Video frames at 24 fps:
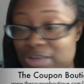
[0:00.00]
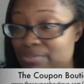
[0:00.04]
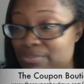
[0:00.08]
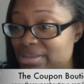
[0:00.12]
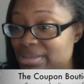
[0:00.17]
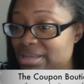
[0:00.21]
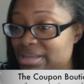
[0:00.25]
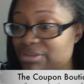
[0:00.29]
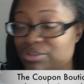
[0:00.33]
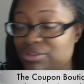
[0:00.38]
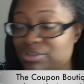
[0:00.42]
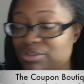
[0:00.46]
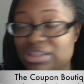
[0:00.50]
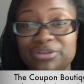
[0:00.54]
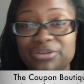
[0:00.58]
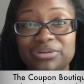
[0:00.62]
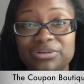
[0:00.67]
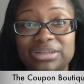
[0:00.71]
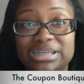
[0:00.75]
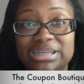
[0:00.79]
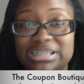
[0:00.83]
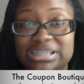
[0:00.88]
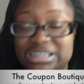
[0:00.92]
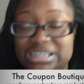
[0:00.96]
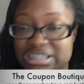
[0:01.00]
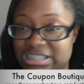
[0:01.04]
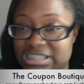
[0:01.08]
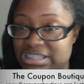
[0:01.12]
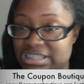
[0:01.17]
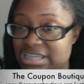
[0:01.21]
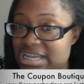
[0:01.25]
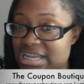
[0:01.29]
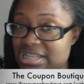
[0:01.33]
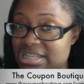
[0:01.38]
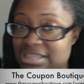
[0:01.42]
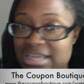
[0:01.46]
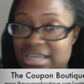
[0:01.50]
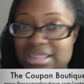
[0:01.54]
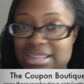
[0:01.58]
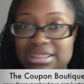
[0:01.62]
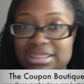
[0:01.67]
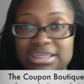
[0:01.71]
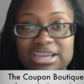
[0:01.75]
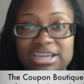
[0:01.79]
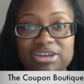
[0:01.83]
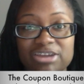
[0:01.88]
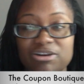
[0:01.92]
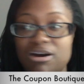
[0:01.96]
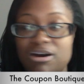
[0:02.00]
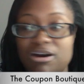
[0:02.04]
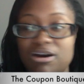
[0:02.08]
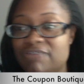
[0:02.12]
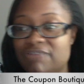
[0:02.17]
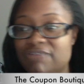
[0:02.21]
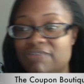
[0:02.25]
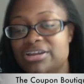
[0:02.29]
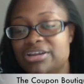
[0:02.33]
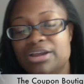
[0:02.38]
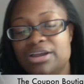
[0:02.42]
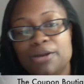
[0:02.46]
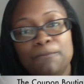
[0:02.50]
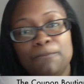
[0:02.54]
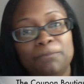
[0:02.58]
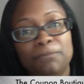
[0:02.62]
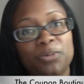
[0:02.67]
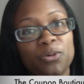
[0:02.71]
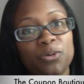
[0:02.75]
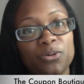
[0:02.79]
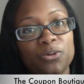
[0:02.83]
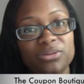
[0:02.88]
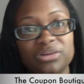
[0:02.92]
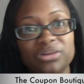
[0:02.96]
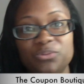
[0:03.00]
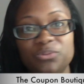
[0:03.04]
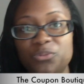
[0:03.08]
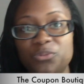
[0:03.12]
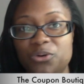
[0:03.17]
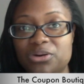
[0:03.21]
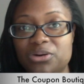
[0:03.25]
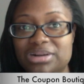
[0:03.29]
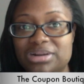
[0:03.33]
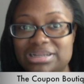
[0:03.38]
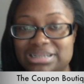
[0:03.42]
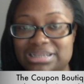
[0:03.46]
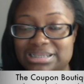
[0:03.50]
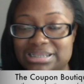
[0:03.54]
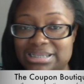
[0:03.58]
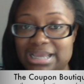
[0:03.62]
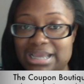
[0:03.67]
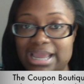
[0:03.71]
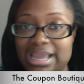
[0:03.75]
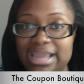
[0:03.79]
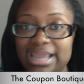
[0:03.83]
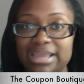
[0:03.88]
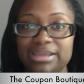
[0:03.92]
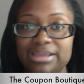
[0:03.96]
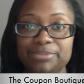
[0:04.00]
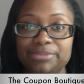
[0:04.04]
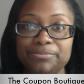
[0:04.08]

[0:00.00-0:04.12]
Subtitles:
I mean, literally just take that thing off, pour the water in the tank,